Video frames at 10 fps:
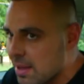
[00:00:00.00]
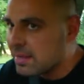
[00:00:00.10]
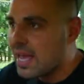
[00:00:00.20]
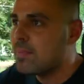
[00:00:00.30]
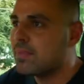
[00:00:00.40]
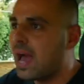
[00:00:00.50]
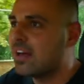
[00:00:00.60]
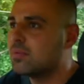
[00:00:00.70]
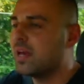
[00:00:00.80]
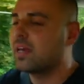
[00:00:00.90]
kept that
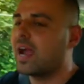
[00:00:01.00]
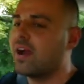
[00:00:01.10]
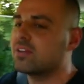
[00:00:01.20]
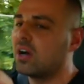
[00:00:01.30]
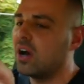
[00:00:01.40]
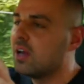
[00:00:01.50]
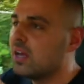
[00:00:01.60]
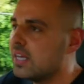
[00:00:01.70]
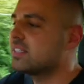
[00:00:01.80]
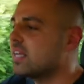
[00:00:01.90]
as a bit of character.
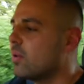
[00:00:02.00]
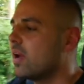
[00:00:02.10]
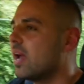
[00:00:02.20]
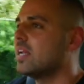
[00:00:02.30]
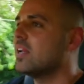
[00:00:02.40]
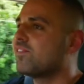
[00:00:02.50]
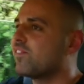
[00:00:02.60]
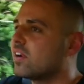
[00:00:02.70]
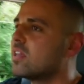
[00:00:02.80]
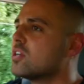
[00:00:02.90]
It's still here, and in
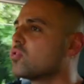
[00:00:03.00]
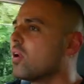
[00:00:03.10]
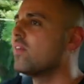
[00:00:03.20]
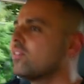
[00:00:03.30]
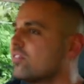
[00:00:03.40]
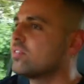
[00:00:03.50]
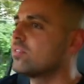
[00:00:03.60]
front of the driver,